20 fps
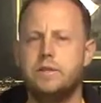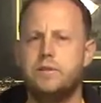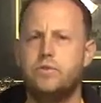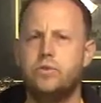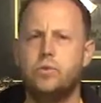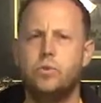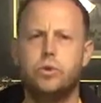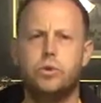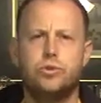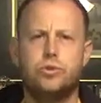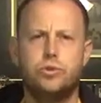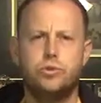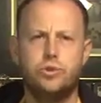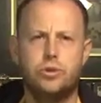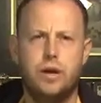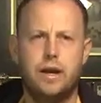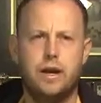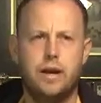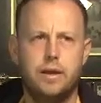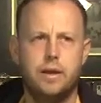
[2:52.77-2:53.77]
If you wanted to
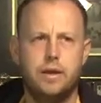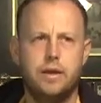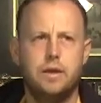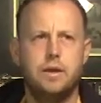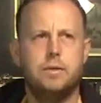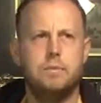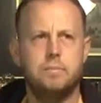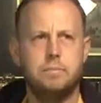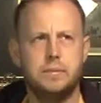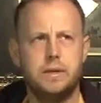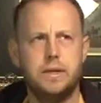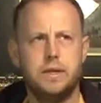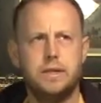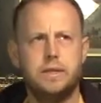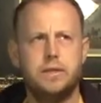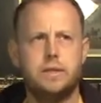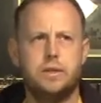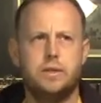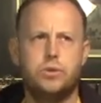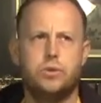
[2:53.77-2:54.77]
dry
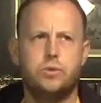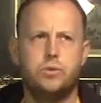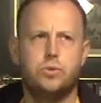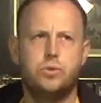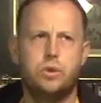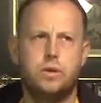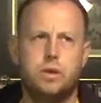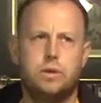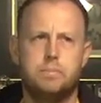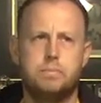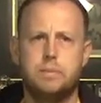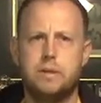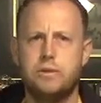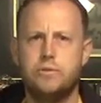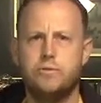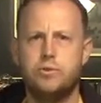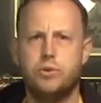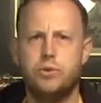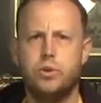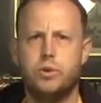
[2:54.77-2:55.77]
meat and do
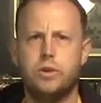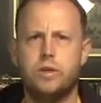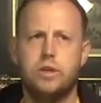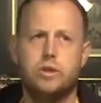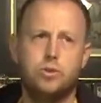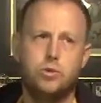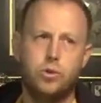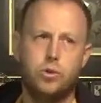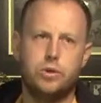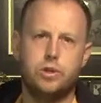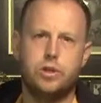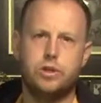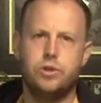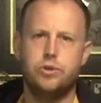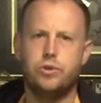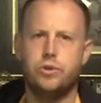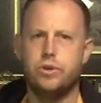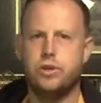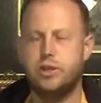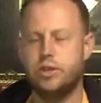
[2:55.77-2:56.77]
beef jerky, turkey
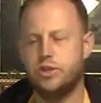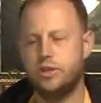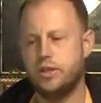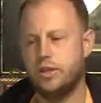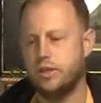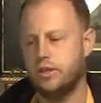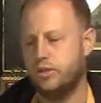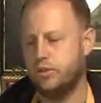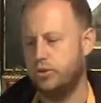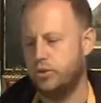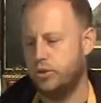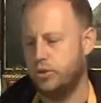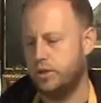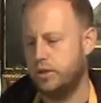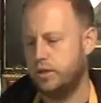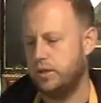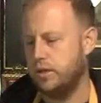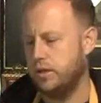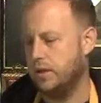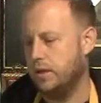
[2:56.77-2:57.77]
jerky, chicken
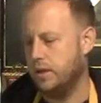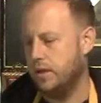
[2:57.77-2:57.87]
jerky,